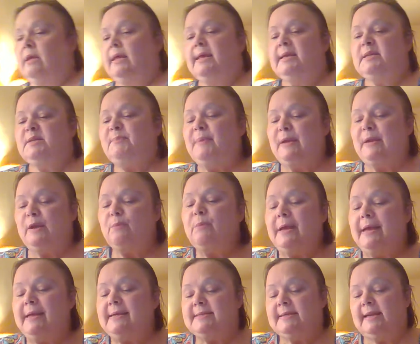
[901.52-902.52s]
It's been
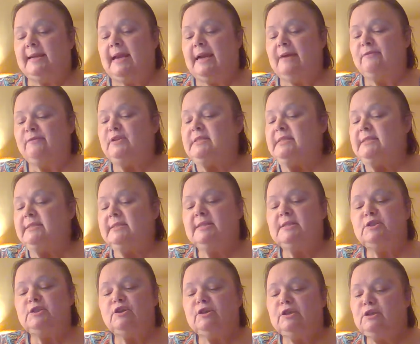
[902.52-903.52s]
amazing. Ever since I
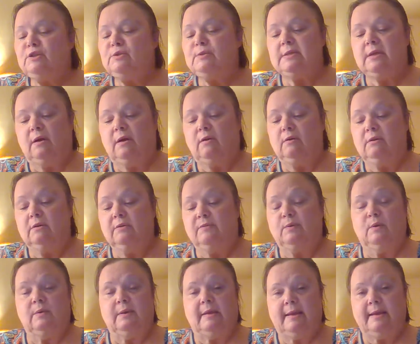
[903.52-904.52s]
started using Oil of
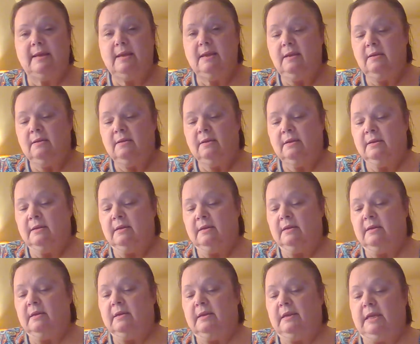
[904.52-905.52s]
Olay,
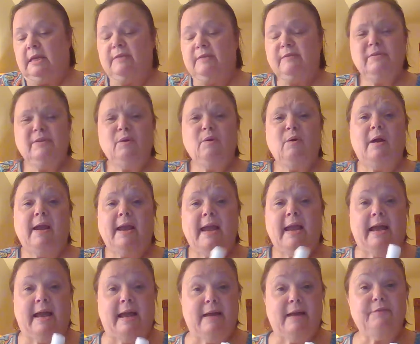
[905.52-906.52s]
even though I
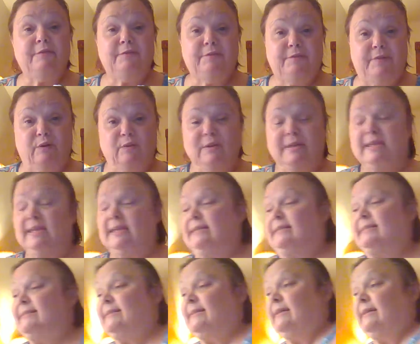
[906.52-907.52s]
have fairly
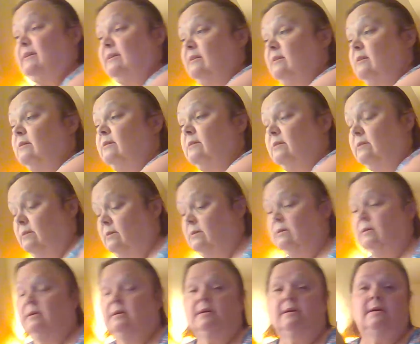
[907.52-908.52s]
nice skin,
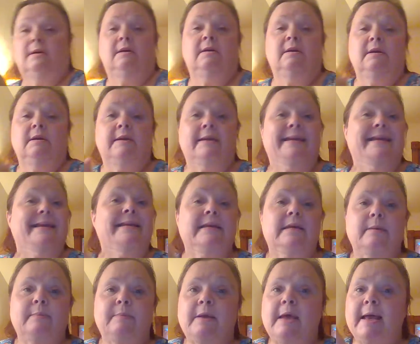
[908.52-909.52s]

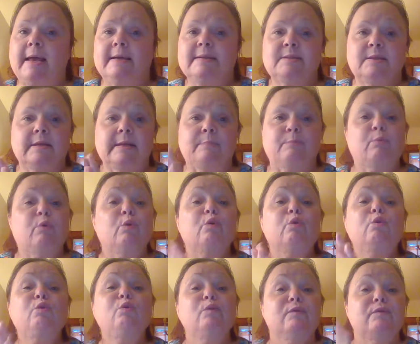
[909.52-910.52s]
it has
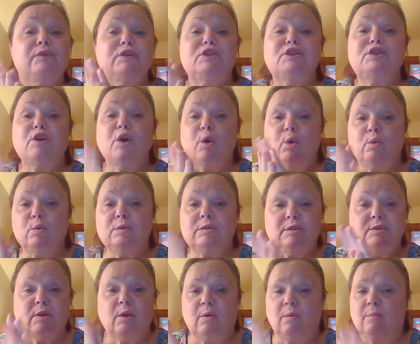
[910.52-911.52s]
improved so,
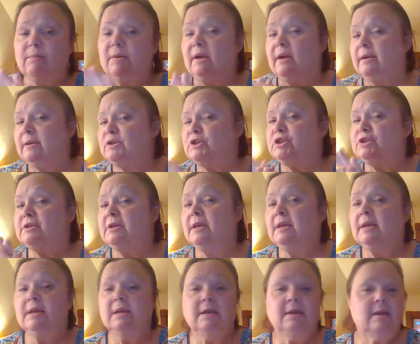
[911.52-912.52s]
so much.
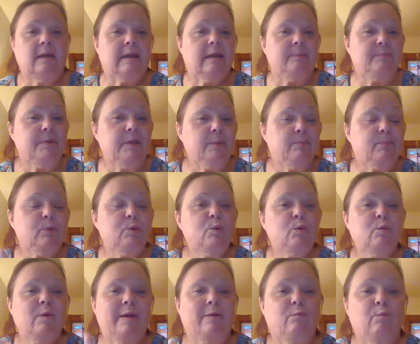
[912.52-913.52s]
And people
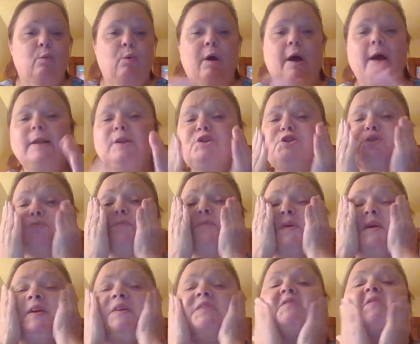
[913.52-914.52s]
who have watched
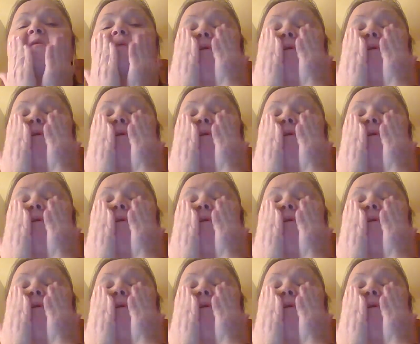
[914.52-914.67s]
me